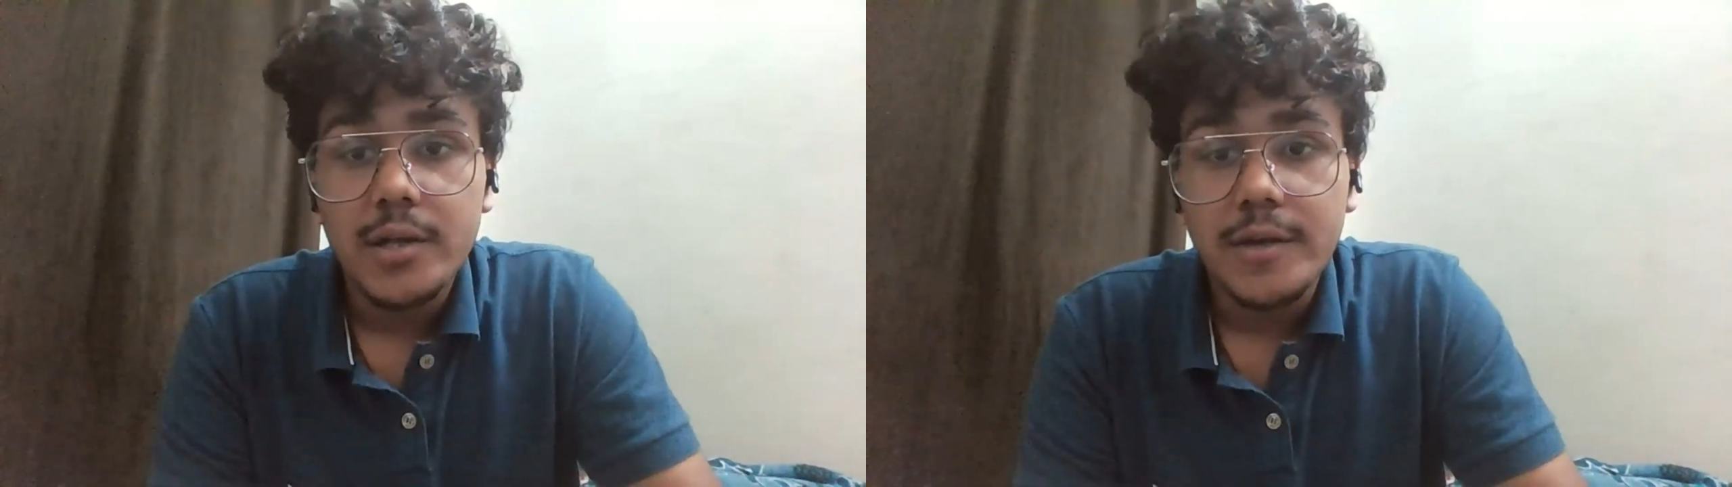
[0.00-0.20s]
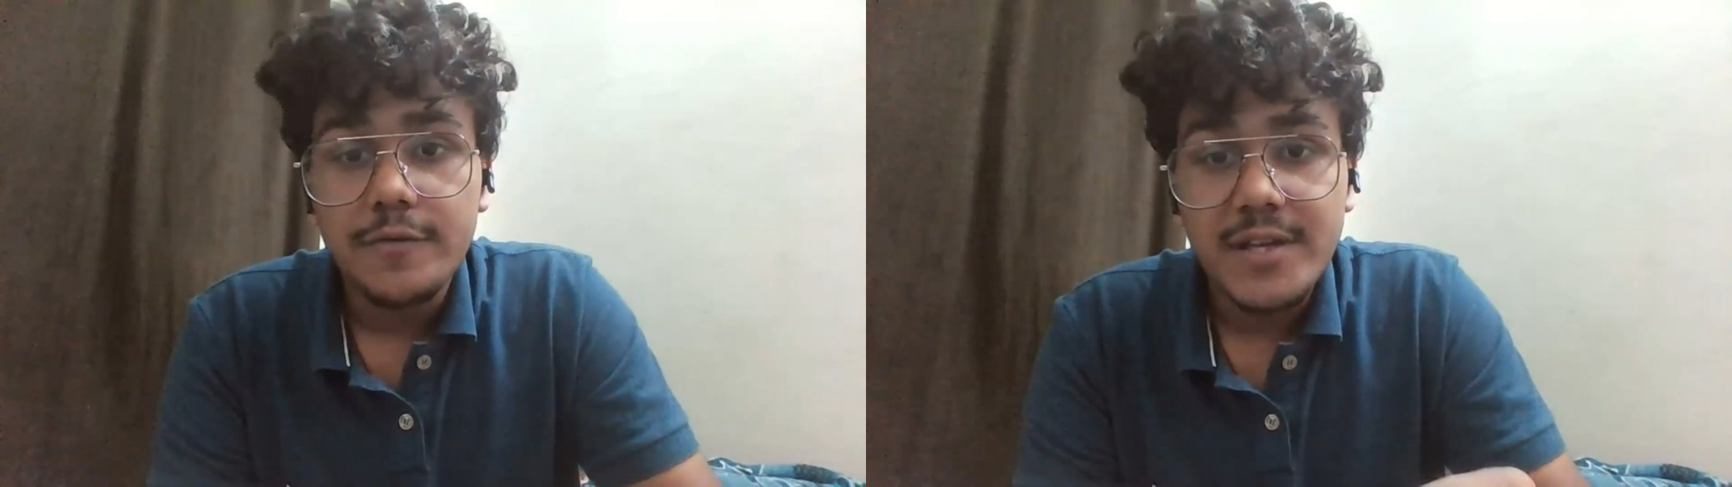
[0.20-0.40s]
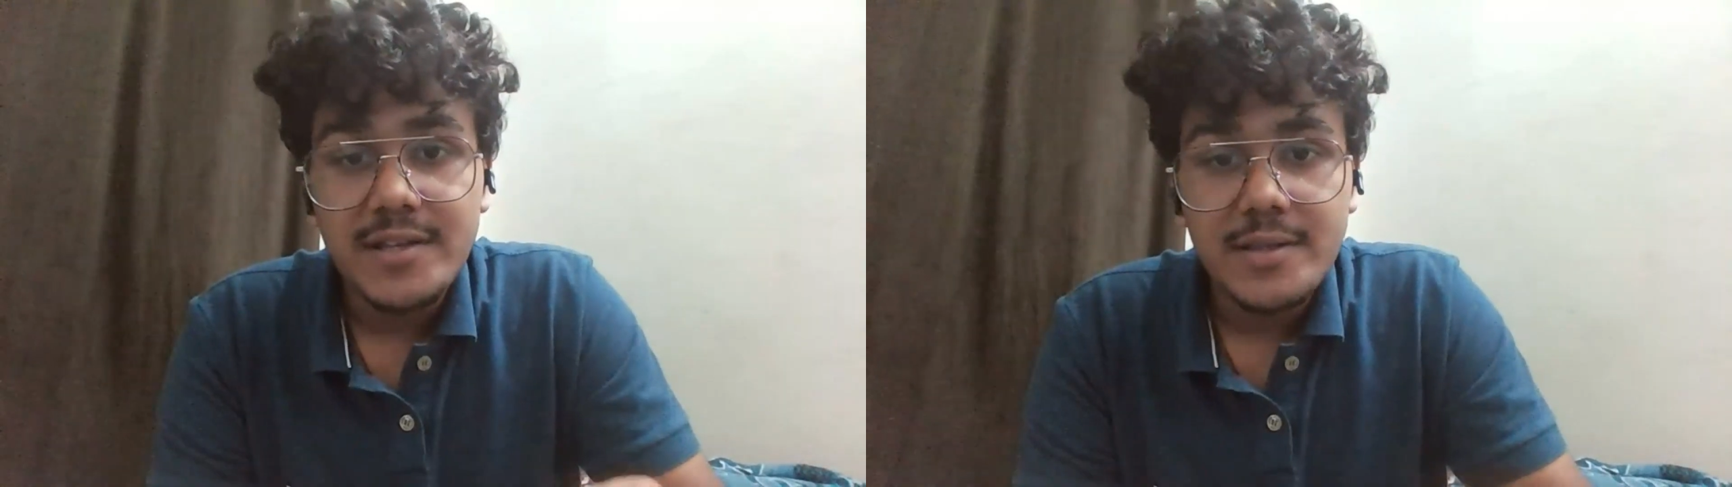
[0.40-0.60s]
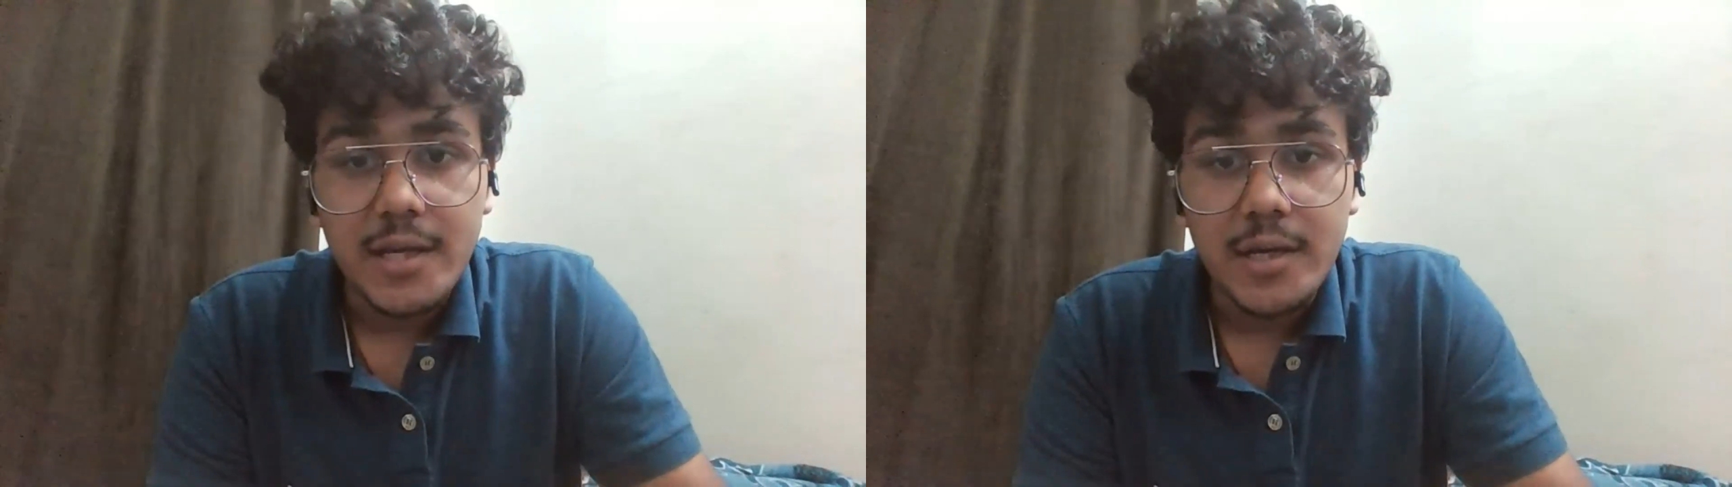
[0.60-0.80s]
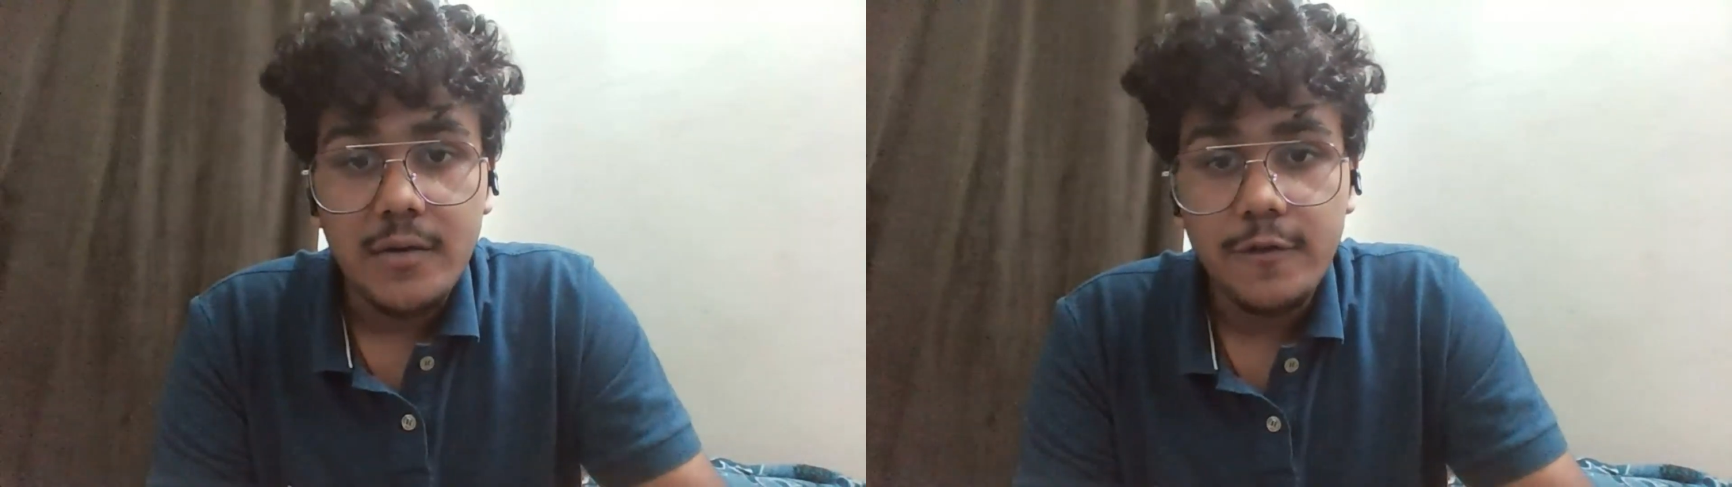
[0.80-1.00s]
the
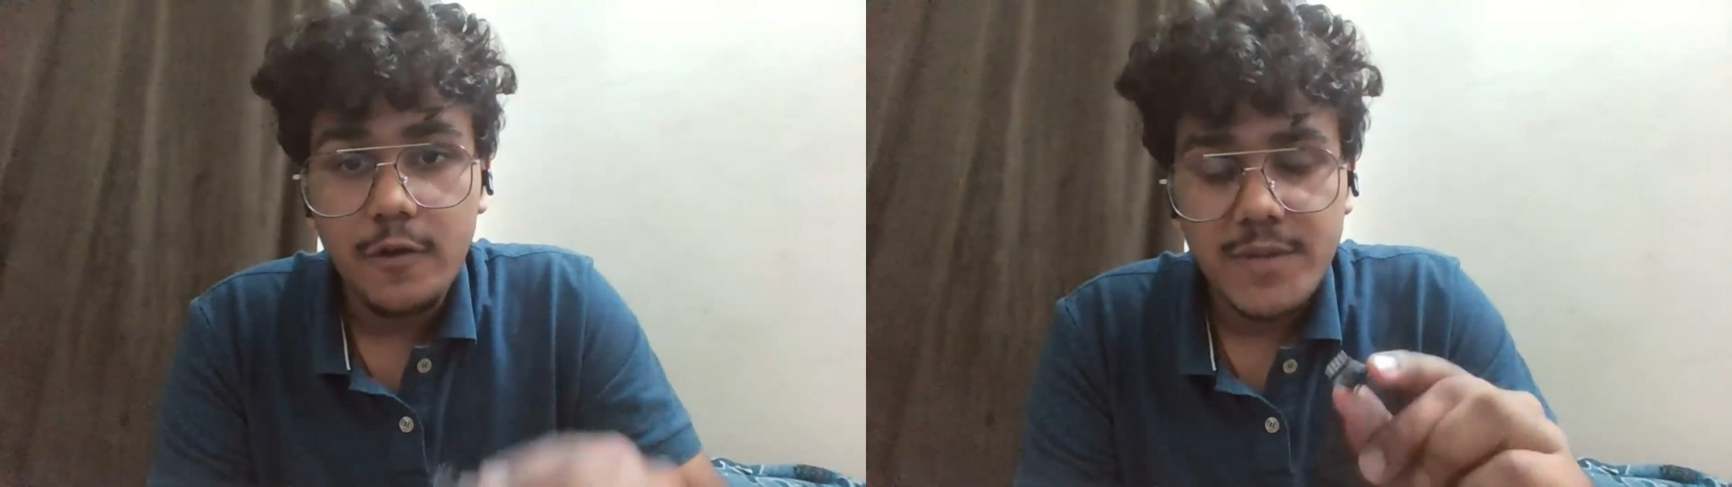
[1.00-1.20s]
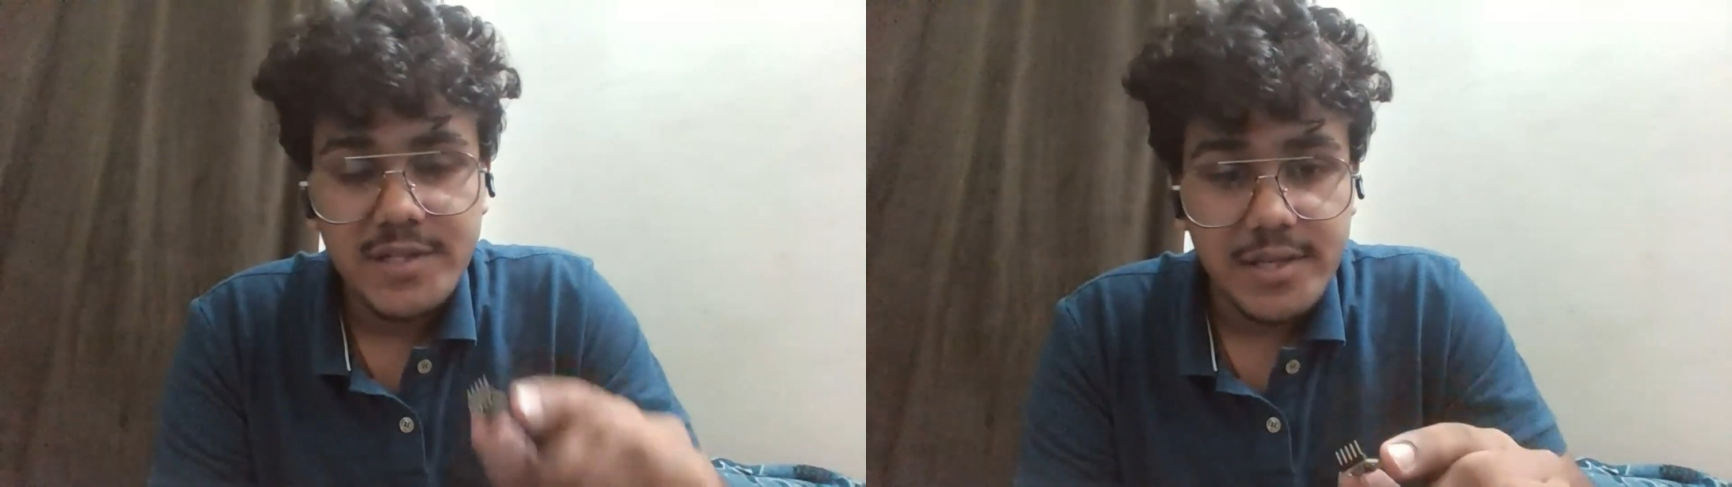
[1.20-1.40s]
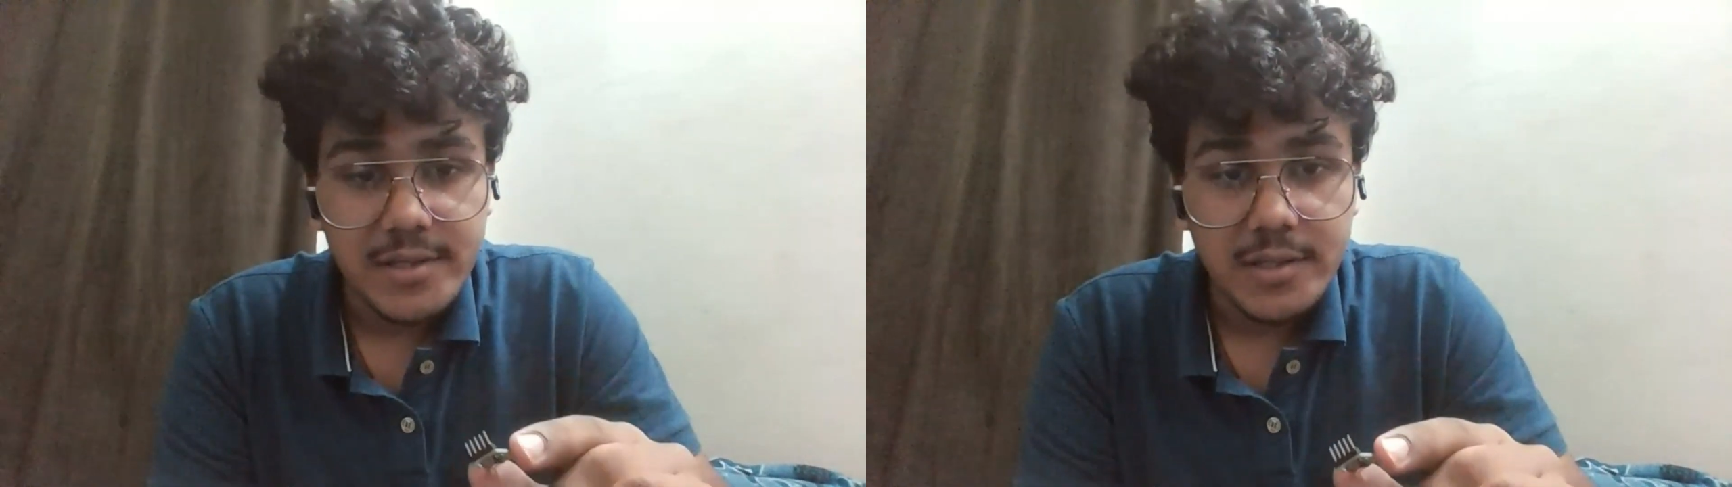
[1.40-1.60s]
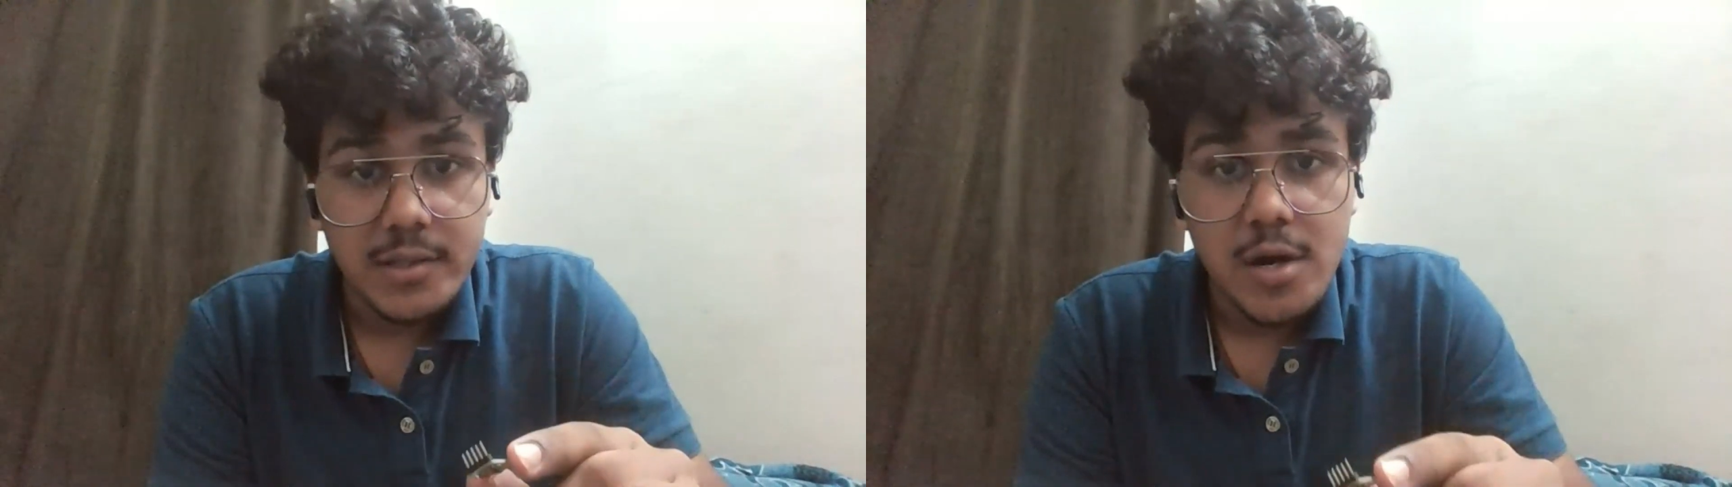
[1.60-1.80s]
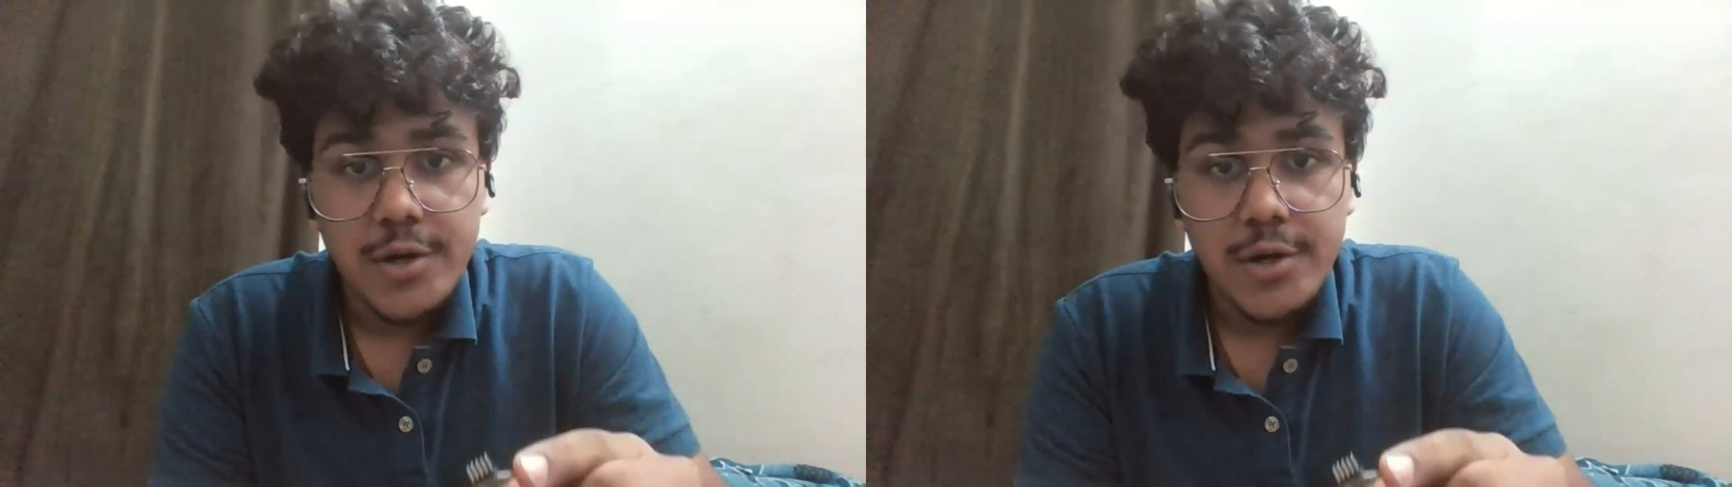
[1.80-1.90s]
VCC from the sensor